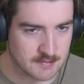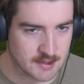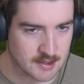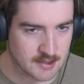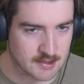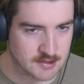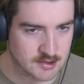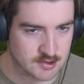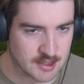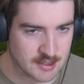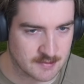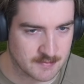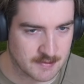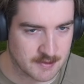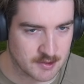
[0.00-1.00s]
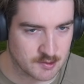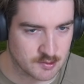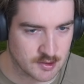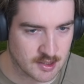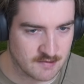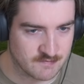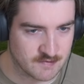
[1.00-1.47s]
of getting distracted by my own
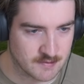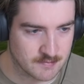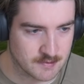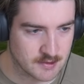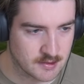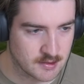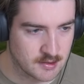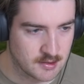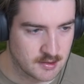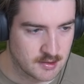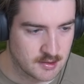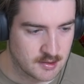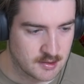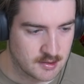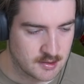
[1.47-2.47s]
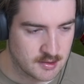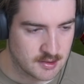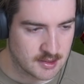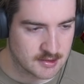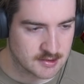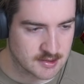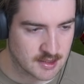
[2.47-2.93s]
golf here, but
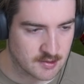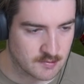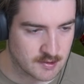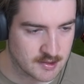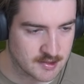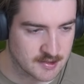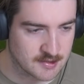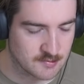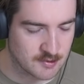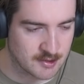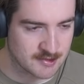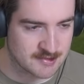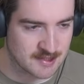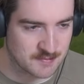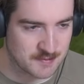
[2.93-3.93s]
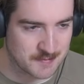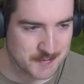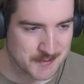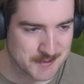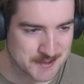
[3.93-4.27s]
I just kind of want to tell people this